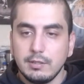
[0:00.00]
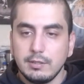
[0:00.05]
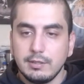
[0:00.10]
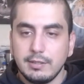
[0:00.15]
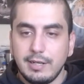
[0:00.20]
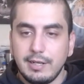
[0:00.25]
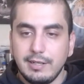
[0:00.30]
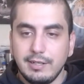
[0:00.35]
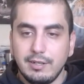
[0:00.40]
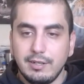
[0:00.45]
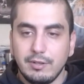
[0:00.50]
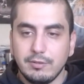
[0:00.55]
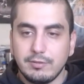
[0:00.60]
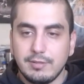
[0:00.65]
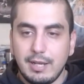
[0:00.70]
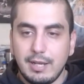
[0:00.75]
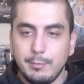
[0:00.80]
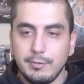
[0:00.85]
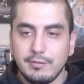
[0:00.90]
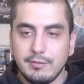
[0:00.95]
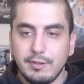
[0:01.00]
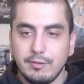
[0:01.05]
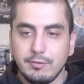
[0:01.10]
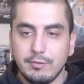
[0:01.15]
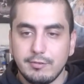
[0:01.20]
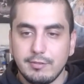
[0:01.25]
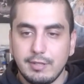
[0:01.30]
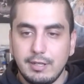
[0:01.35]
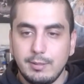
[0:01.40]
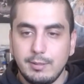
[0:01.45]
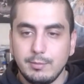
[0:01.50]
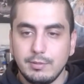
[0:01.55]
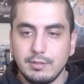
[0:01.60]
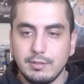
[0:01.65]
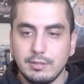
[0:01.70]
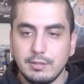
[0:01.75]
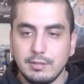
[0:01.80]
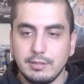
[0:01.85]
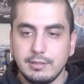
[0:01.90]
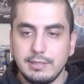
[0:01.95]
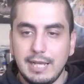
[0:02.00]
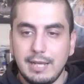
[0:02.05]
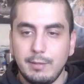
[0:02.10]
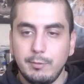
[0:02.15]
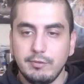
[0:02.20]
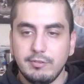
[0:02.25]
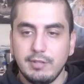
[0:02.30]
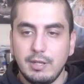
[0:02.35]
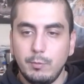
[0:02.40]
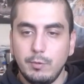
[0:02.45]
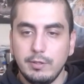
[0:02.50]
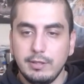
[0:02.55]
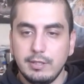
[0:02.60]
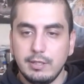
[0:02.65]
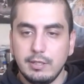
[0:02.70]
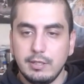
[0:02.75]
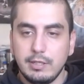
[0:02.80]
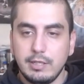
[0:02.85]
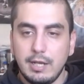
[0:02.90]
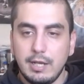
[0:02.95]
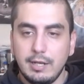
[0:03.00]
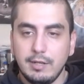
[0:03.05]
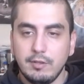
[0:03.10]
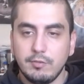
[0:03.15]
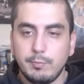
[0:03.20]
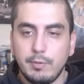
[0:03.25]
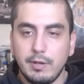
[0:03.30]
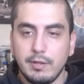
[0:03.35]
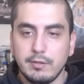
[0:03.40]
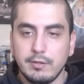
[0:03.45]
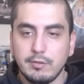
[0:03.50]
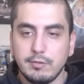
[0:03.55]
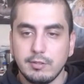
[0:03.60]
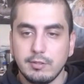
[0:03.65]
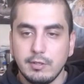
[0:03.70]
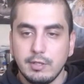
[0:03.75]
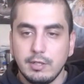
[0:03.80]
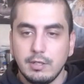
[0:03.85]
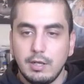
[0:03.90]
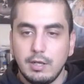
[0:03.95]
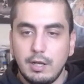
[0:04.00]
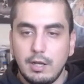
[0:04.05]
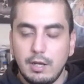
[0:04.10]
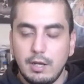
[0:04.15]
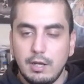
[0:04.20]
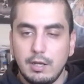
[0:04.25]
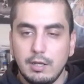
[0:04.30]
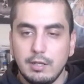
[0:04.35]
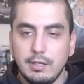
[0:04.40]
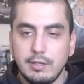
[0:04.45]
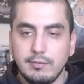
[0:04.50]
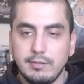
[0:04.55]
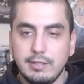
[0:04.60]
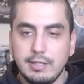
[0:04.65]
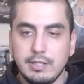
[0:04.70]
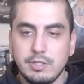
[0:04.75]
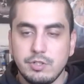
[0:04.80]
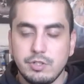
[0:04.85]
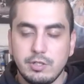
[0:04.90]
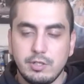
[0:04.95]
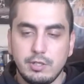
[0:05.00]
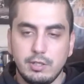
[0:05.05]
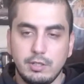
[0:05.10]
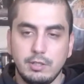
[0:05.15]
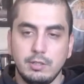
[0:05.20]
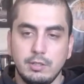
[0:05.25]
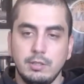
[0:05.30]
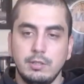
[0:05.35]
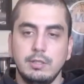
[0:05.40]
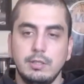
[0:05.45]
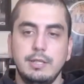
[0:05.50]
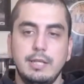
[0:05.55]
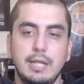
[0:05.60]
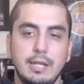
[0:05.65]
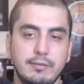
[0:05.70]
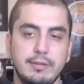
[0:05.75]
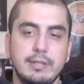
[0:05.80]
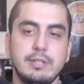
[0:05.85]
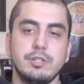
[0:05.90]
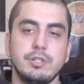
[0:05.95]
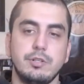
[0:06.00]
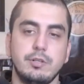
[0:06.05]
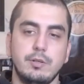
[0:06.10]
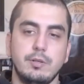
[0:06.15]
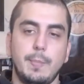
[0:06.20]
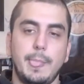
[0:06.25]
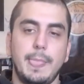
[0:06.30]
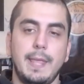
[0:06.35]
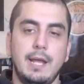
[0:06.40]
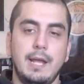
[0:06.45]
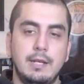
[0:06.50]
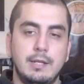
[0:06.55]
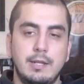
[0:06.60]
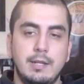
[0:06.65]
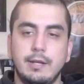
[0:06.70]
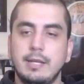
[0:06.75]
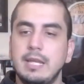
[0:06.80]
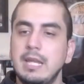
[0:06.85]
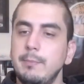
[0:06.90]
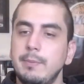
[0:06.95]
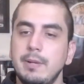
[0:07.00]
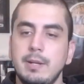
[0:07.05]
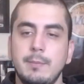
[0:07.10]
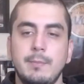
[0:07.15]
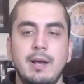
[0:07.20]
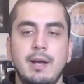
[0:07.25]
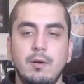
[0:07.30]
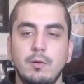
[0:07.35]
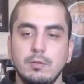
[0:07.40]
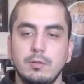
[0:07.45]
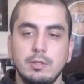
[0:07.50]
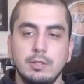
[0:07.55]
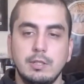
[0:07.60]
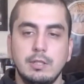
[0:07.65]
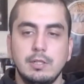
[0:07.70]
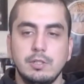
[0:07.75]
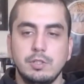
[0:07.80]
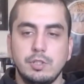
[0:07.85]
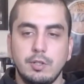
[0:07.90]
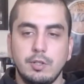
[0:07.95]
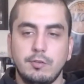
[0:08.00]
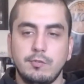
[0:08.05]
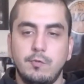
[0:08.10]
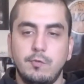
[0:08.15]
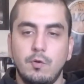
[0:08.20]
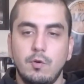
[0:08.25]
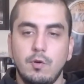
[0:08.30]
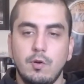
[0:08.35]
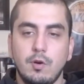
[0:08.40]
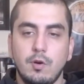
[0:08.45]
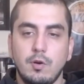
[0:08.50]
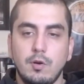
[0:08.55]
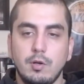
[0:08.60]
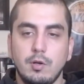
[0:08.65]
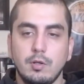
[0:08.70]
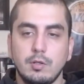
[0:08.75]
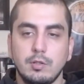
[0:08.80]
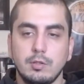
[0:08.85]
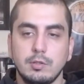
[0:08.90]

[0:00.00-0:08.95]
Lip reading: There you go. Thomas knows what's up. Dan, what's up with the Giannis brothers? Is he injured? He is injured. And they're keeping him out just for